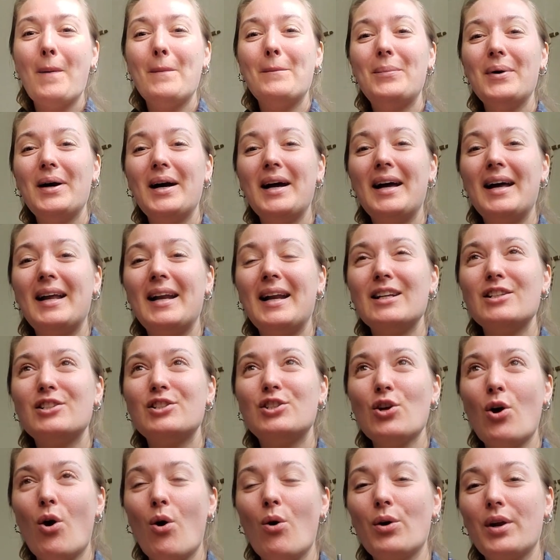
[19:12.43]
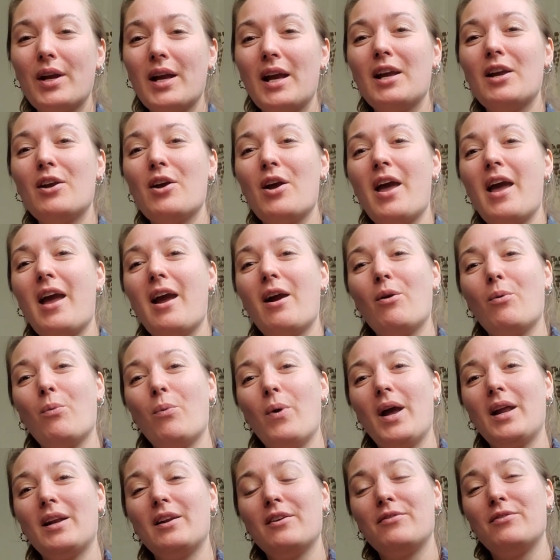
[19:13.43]
But don't get your hair
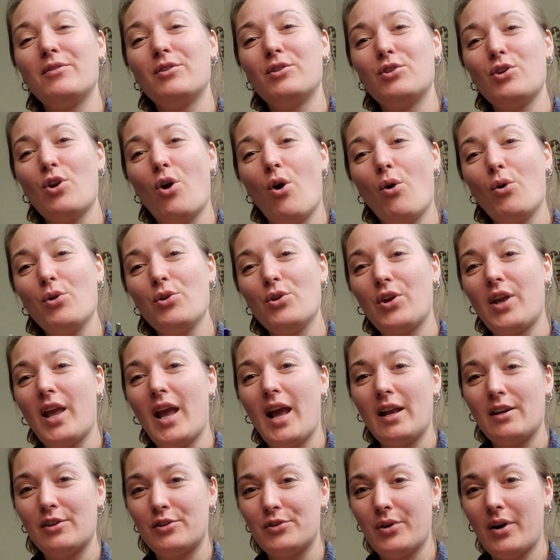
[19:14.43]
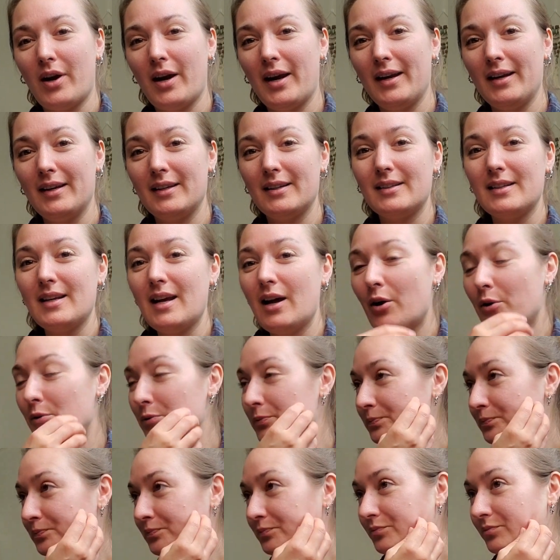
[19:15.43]
wet if you know you can't dry it.
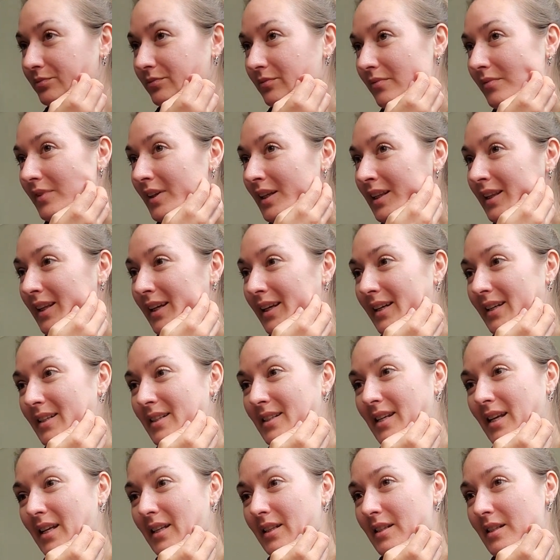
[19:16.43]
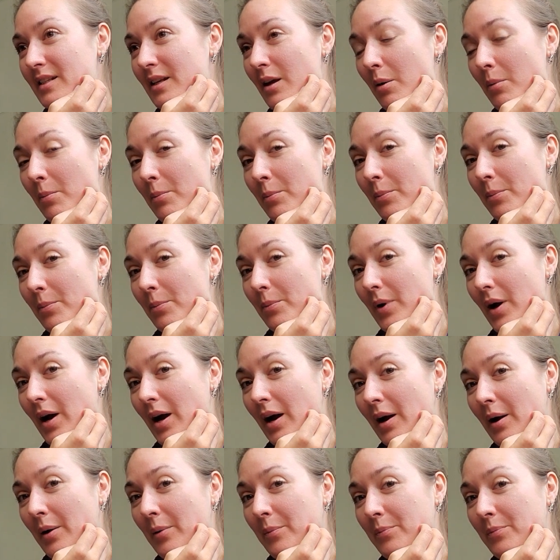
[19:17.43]
Now, like I said, some
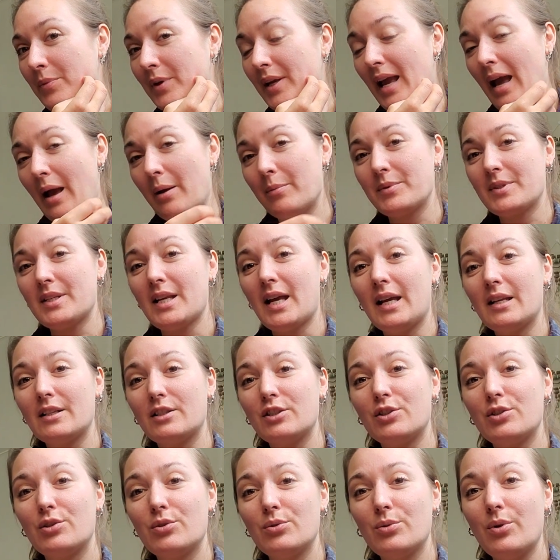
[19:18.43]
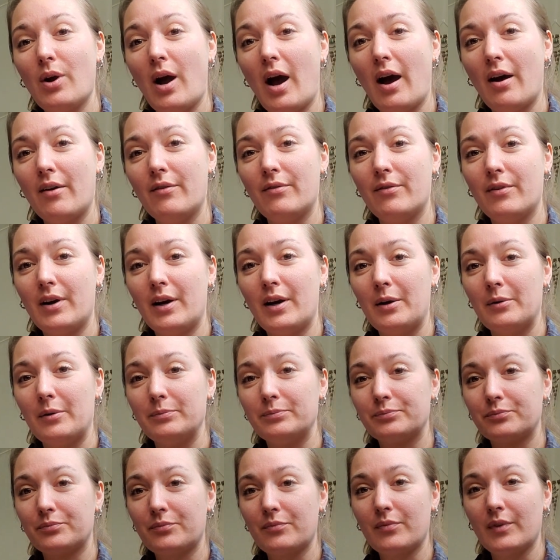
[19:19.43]
campsites do have
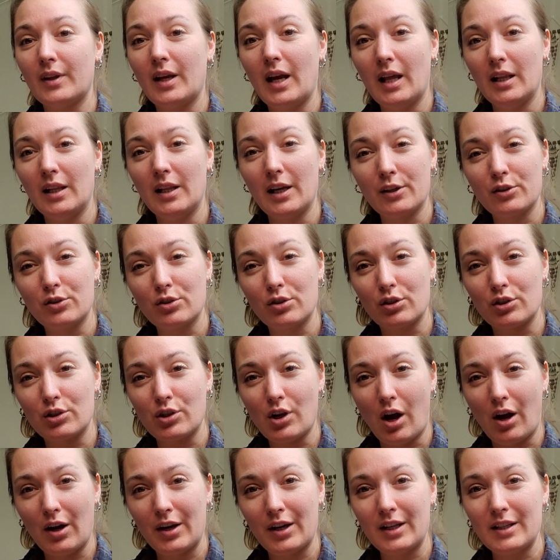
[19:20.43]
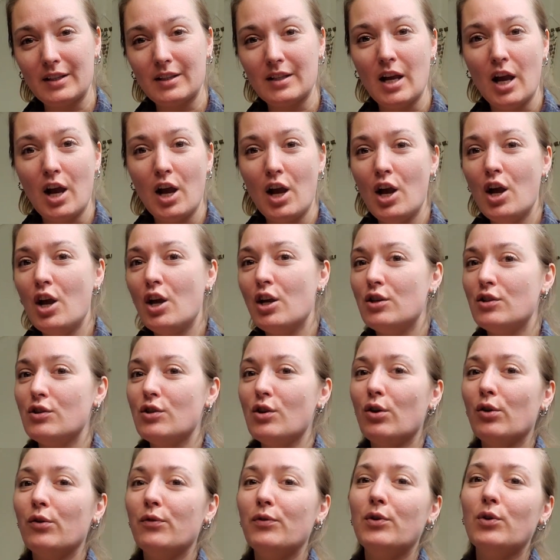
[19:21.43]
electric sockets,
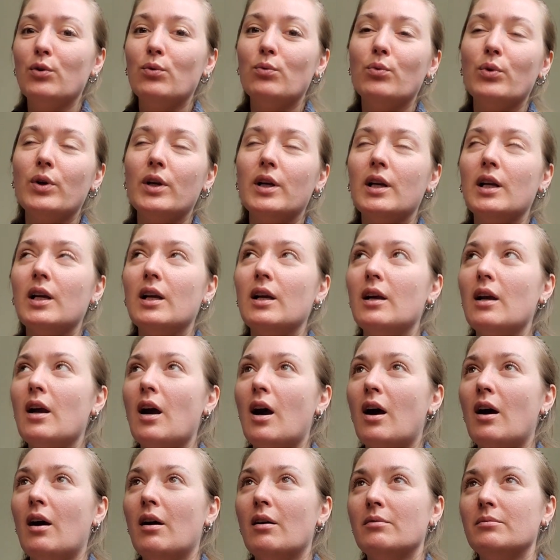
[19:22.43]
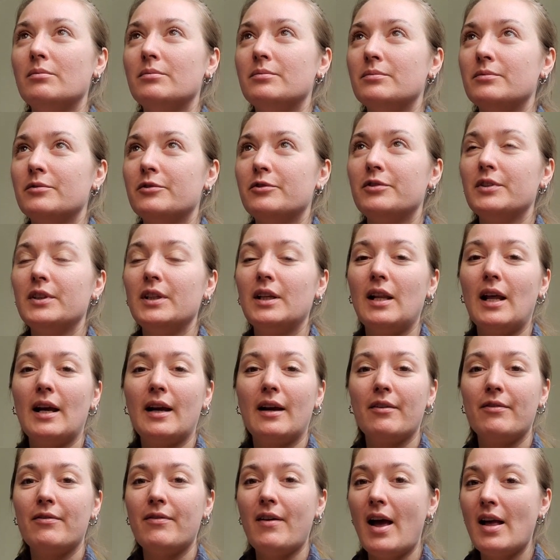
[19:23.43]
so if you really feel
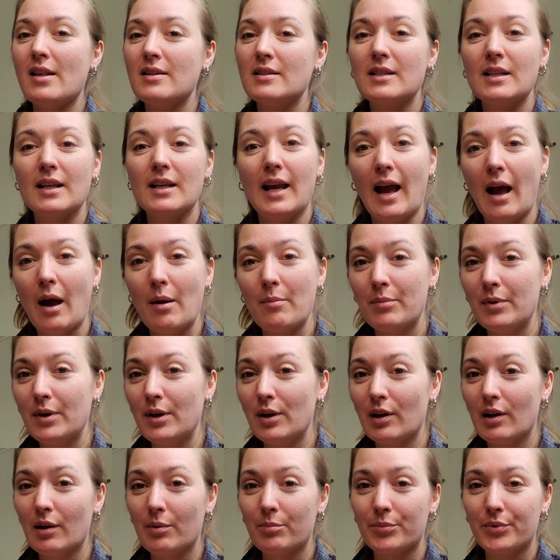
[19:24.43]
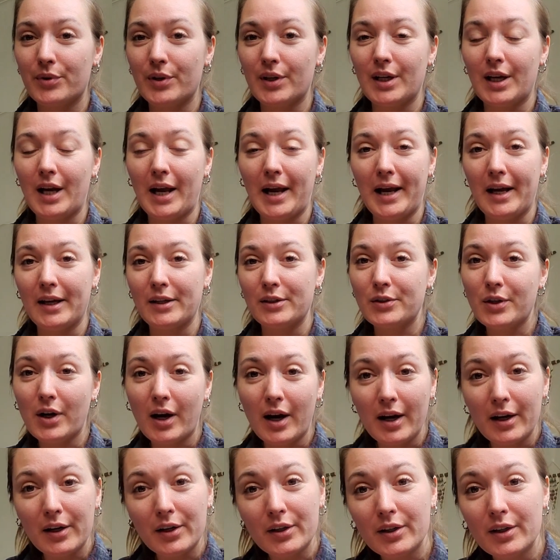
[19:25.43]
like a fancy camping, you can bring a hair
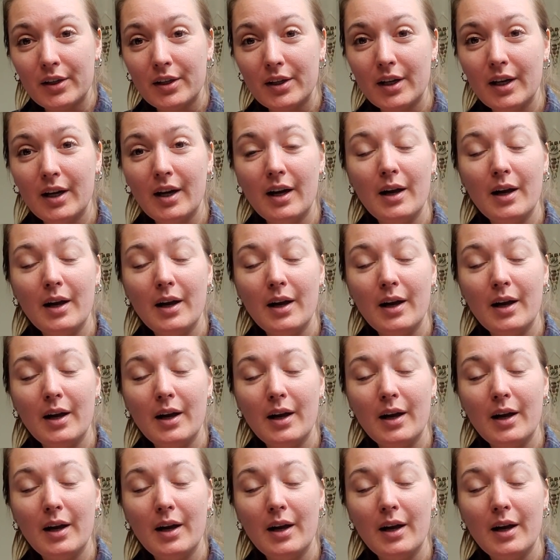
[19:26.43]
dryer.